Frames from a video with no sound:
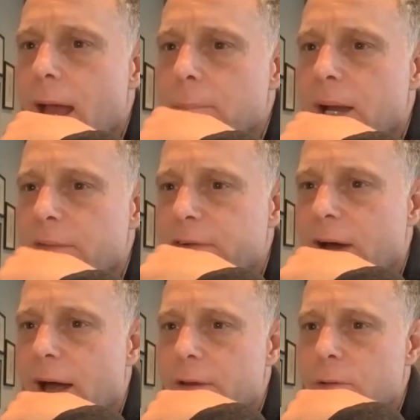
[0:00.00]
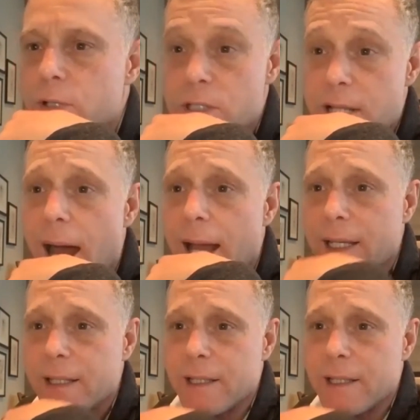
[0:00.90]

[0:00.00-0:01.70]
and my father was dying.